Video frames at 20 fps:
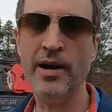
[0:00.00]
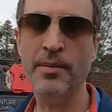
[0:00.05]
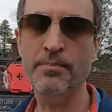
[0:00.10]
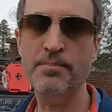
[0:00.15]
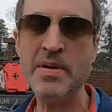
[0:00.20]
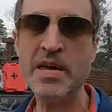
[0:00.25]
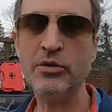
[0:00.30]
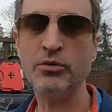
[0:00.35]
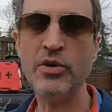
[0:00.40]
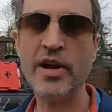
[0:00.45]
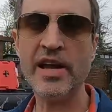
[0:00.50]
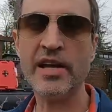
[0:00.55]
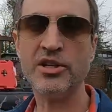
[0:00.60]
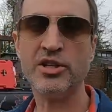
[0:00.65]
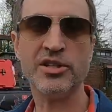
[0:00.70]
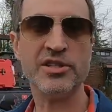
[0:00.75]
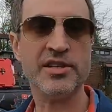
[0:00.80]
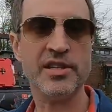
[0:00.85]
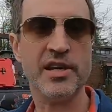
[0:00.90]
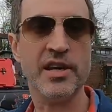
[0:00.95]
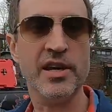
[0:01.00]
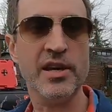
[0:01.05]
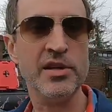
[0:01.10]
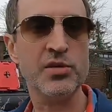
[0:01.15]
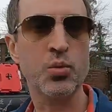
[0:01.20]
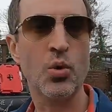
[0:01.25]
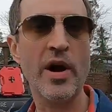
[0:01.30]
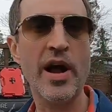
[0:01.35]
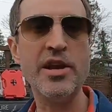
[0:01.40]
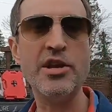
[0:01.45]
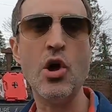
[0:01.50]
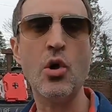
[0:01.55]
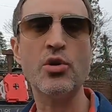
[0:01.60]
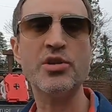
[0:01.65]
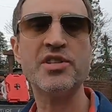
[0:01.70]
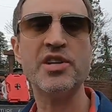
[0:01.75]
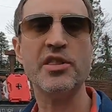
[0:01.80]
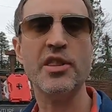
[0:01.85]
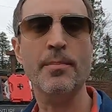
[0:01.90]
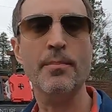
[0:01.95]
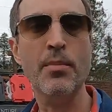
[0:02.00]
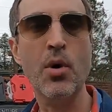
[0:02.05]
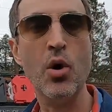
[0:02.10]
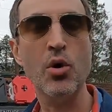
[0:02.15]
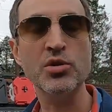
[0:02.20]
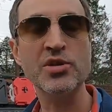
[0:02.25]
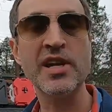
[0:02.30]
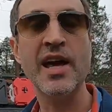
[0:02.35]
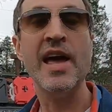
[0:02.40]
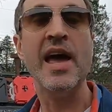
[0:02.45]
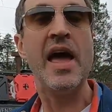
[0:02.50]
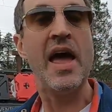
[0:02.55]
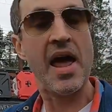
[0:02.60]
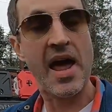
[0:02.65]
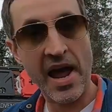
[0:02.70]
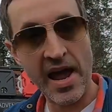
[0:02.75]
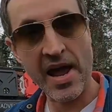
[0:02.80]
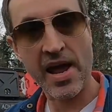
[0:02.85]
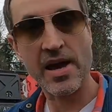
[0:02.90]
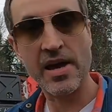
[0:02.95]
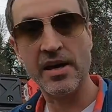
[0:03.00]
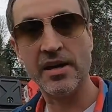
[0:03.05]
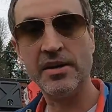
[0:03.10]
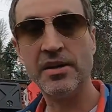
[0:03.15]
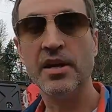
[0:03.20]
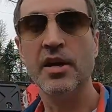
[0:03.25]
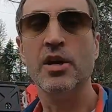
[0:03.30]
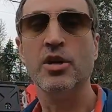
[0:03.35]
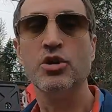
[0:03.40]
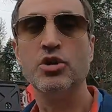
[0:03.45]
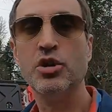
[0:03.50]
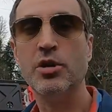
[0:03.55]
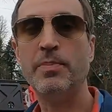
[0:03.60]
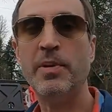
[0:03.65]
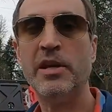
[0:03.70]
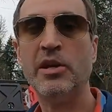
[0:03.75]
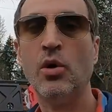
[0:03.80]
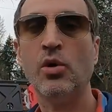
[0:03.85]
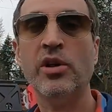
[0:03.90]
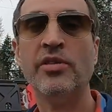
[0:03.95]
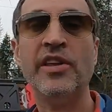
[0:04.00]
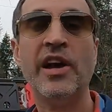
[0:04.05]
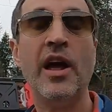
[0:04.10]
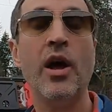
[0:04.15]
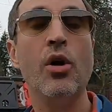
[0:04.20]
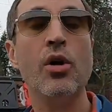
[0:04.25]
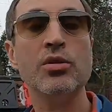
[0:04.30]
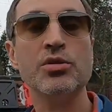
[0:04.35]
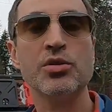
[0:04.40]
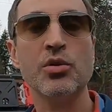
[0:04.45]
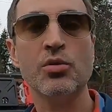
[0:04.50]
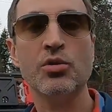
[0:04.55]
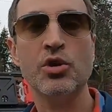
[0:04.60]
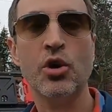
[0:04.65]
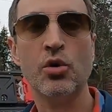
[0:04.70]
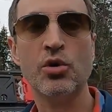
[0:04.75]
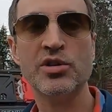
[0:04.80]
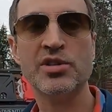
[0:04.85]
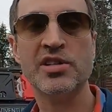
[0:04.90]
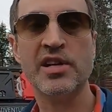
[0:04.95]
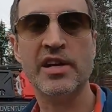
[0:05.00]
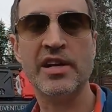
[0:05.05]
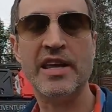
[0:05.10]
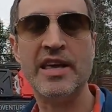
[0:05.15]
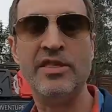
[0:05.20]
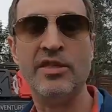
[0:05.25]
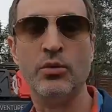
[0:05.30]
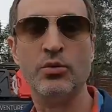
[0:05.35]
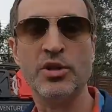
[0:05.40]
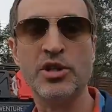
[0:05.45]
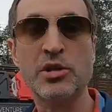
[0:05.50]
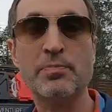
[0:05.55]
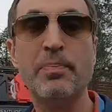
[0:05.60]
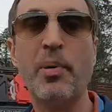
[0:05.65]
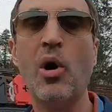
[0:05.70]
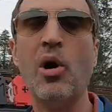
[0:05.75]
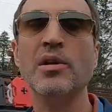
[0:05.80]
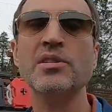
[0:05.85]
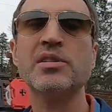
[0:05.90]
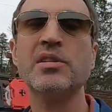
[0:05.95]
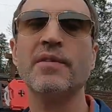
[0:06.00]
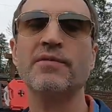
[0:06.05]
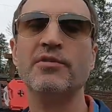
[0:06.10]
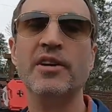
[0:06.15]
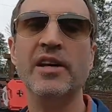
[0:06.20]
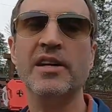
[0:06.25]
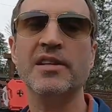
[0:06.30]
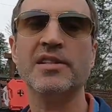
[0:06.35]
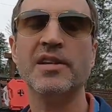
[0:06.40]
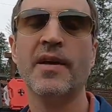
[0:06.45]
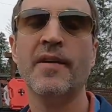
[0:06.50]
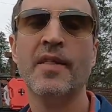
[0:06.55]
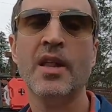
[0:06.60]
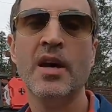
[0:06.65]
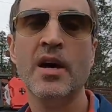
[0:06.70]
Mid-range is where I notice it the most. And should be noted that I also notice it in the responsiveness.